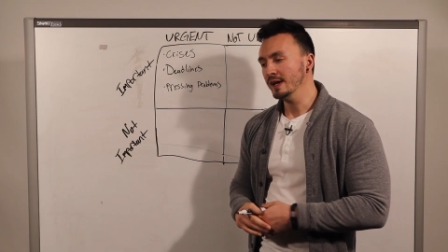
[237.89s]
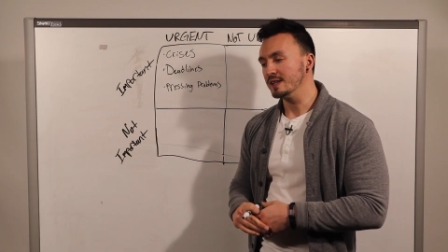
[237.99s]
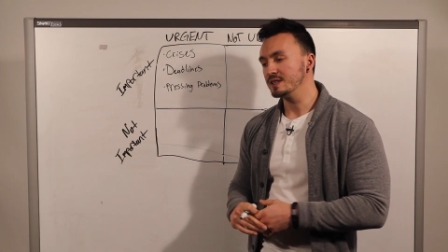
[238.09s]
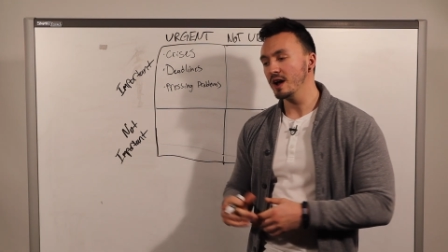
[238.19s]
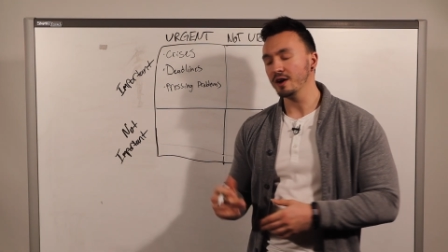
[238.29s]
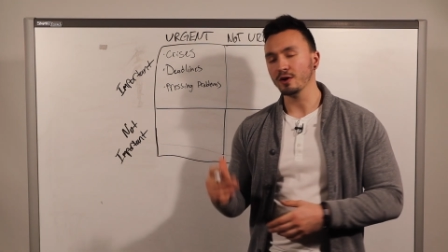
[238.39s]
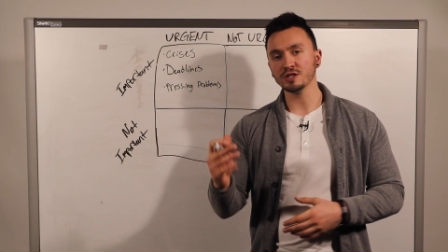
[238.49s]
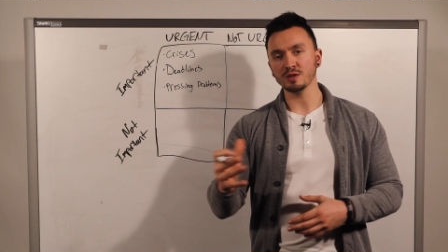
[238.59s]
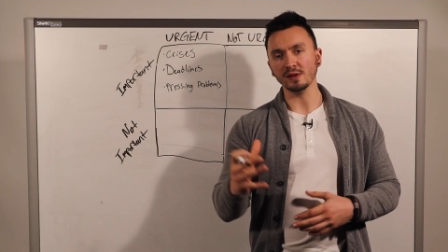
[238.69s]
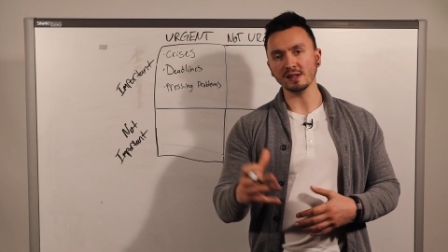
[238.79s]
It's not
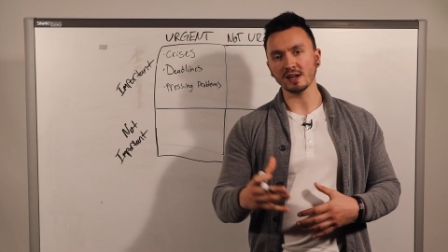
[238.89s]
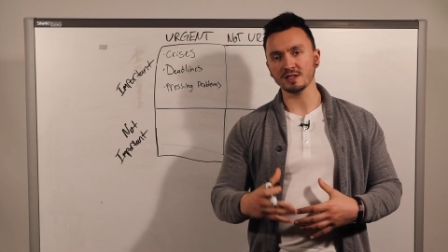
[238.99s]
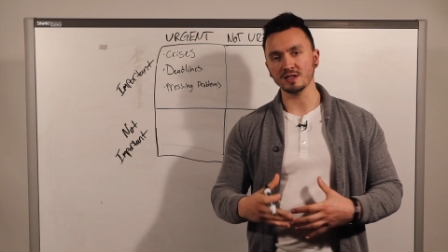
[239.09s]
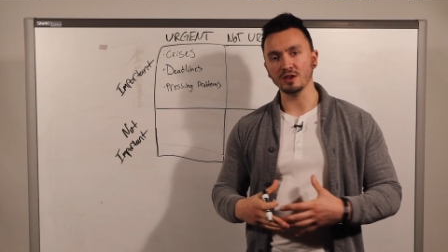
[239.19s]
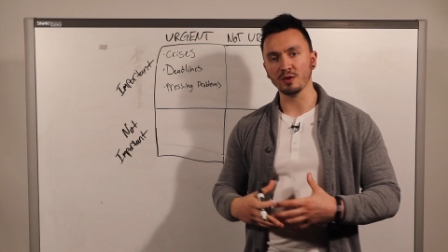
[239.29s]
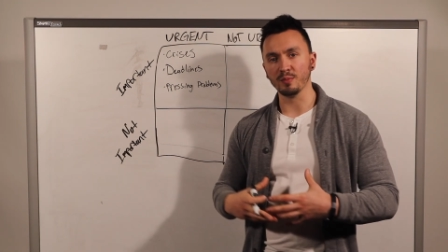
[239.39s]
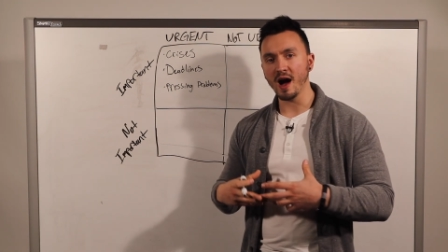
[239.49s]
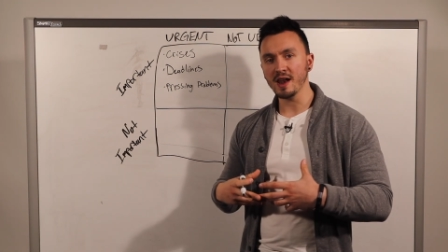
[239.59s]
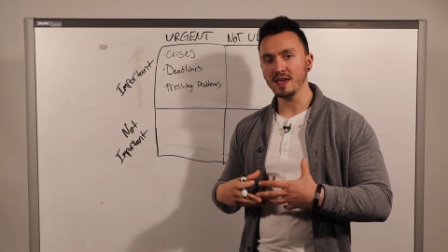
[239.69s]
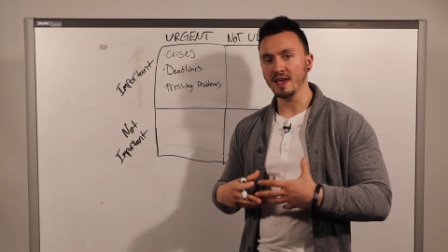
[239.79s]
urgent because your
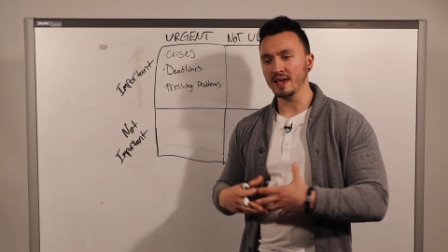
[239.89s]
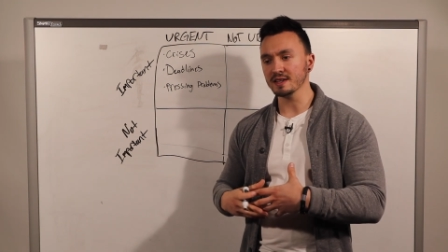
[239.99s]
body